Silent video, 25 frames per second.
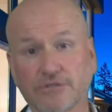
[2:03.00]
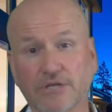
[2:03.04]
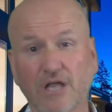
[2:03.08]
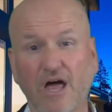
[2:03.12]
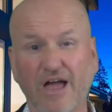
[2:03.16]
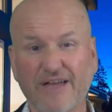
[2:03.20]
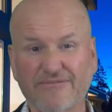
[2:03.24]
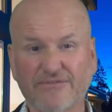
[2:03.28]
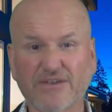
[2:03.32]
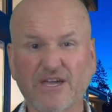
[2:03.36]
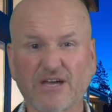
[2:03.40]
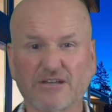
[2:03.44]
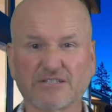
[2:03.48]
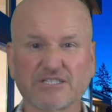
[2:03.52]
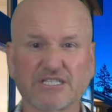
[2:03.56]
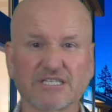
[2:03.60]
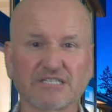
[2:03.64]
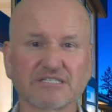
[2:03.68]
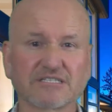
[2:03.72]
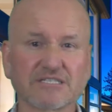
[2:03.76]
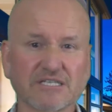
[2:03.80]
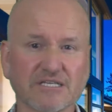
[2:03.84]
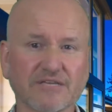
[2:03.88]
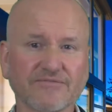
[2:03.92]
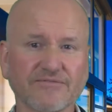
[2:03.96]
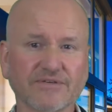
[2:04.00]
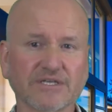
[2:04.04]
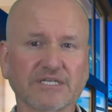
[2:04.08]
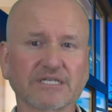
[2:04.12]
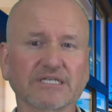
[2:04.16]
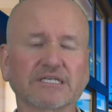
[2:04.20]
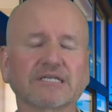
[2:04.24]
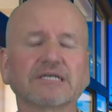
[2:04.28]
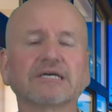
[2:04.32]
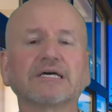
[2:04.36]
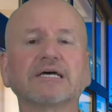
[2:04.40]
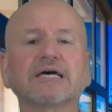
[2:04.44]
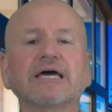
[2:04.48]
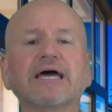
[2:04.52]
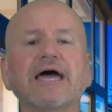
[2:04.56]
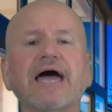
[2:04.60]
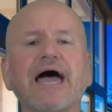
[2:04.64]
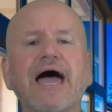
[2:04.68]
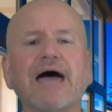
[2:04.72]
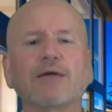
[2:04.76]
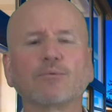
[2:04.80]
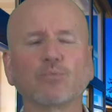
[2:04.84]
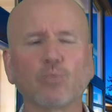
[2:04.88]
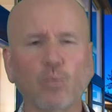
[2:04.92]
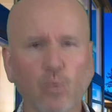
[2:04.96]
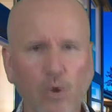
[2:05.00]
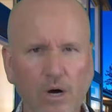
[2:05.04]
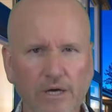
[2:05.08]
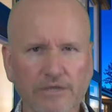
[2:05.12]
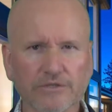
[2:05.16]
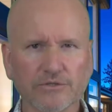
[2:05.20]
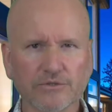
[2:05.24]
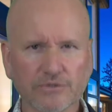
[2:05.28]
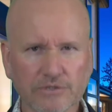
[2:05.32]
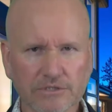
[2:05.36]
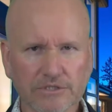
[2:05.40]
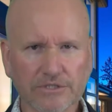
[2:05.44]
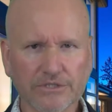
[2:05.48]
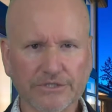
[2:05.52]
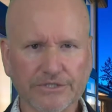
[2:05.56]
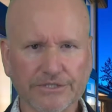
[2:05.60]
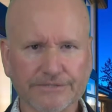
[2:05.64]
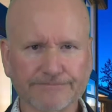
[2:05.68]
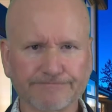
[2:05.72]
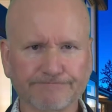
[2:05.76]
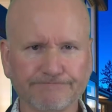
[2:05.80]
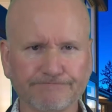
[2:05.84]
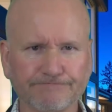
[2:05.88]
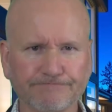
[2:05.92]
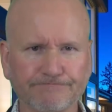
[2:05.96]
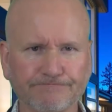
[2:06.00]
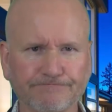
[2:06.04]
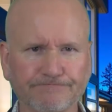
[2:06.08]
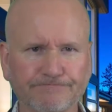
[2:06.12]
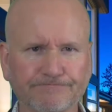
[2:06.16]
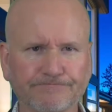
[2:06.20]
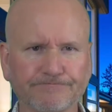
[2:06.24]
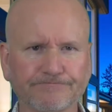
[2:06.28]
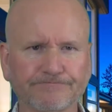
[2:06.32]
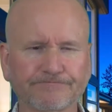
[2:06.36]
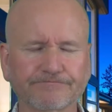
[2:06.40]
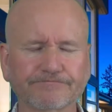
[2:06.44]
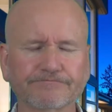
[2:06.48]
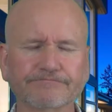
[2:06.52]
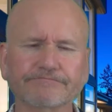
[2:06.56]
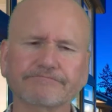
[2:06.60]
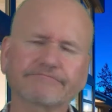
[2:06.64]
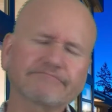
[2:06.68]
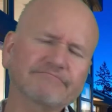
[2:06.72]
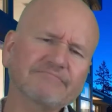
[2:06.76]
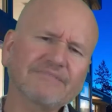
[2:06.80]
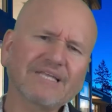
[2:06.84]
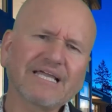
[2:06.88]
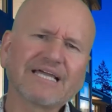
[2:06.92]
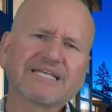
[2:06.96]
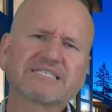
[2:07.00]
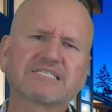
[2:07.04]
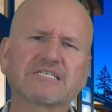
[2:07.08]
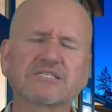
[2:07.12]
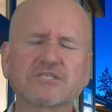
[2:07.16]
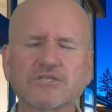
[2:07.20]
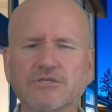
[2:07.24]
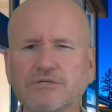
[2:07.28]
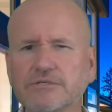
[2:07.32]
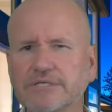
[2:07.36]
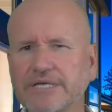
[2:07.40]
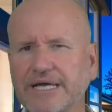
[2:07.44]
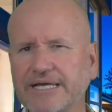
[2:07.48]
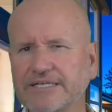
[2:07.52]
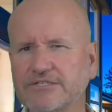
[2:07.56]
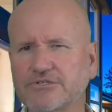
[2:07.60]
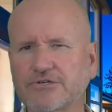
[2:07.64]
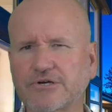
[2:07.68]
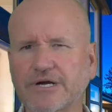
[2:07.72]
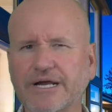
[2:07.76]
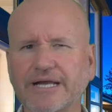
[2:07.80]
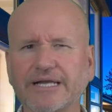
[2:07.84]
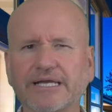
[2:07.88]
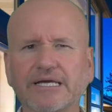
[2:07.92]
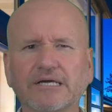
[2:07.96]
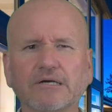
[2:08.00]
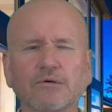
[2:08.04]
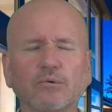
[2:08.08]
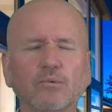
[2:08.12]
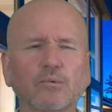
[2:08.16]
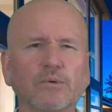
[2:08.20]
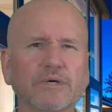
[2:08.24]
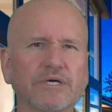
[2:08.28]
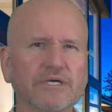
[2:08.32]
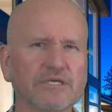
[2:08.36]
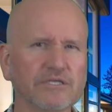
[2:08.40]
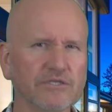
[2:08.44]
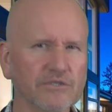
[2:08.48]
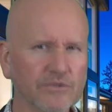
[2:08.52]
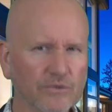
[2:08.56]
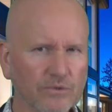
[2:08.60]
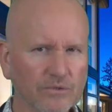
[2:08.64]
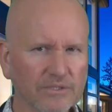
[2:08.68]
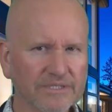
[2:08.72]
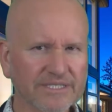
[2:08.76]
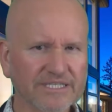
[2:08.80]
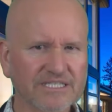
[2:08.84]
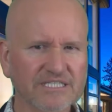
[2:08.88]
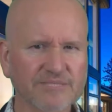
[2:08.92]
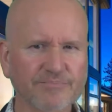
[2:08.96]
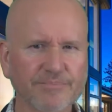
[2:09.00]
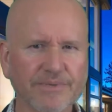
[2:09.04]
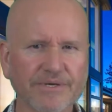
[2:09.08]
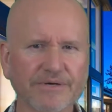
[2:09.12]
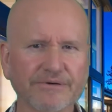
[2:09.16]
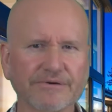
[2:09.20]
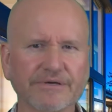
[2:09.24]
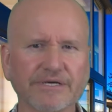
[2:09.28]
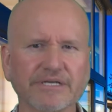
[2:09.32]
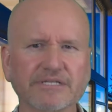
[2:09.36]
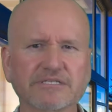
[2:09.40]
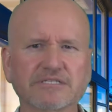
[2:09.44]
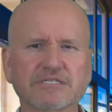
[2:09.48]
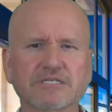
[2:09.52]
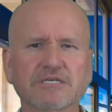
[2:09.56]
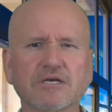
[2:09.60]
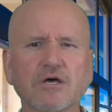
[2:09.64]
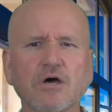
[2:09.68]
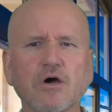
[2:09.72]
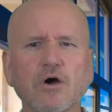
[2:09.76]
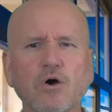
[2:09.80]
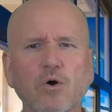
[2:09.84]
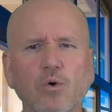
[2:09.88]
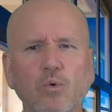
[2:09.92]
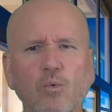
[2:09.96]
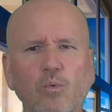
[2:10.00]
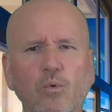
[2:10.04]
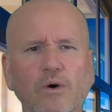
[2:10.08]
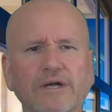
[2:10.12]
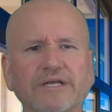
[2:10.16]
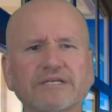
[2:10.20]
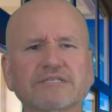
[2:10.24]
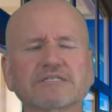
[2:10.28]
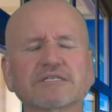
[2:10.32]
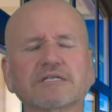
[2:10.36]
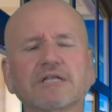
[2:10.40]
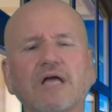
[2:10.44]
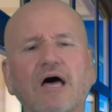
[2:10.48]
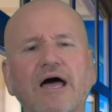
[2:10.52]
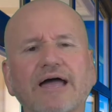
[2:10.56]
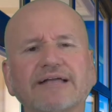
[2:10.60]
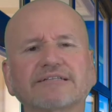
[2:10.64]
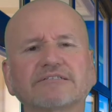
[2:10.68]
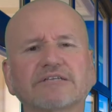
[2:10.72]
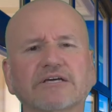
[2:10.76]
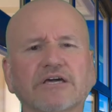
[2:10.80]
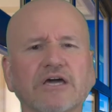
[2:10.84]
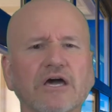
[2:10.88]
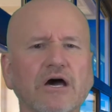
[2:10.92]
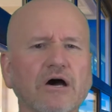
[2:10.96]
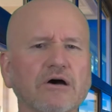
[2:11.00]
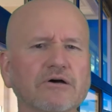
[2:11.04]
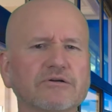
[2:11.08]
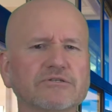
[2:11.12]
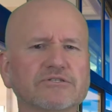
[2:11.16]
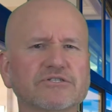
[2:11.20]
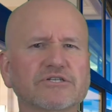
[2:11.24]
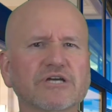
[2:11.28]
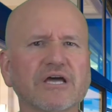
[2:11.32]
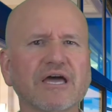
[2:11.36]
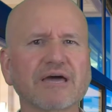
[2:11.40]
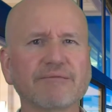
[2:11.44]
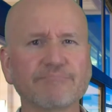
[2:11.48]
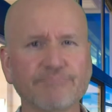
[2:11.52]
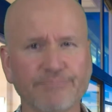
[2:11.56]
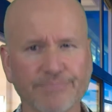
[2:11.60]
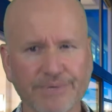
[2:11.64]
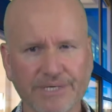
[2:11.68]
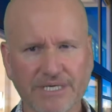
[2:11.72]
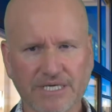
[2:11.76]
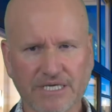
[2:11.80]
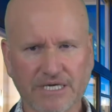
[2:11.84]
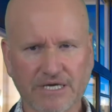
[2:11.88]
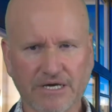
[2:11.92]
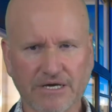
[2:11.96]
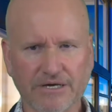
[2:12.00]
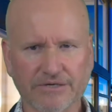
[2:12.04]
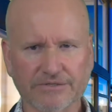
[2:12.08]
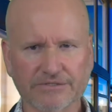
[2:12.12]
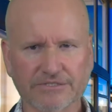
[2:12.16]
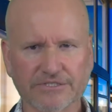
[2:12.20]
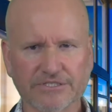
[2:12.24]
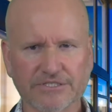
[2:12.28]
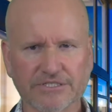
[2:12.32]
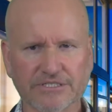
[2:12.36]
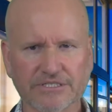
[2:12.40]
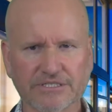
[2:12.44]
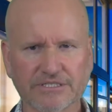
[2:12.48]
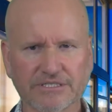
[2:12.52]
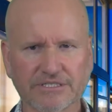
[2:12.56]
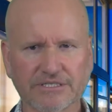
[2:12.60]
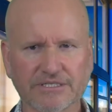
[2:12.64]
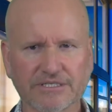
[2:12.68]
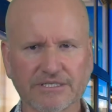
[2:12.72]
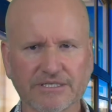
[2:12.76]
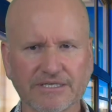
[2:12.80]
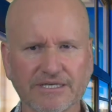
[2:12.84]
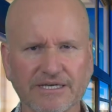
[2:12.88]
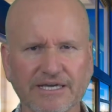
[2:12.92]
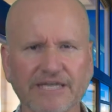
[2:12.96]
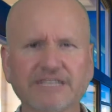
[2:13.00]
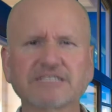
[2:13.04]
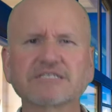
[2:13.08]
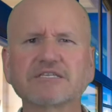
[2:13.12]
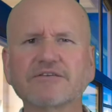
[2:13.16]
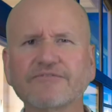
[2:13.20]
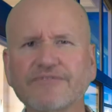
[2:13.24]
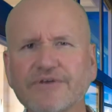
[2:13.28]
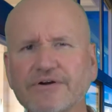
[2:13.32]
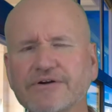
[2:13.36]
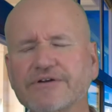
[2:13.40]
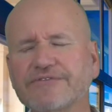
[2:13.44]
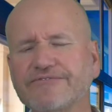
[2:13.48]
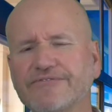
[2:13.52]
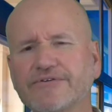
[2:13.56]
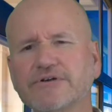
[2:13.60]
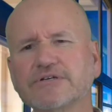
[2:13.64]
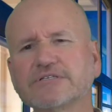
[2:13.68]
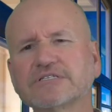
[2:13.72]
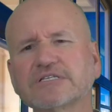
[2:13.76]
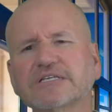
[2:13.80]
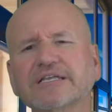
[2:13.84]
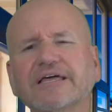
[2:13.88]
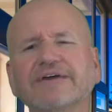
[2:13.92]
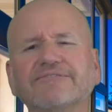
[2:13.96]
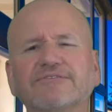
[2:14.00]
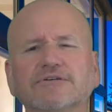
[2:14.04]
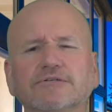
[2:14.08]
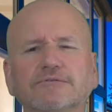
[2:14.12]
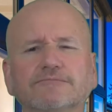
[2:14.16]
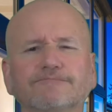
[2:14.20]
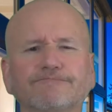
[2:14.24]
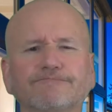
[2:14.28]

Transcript: life coaching certificate and what you'll learn. It's a two-day training where you'll experience what it's like to coach and be coached. It's the very first level.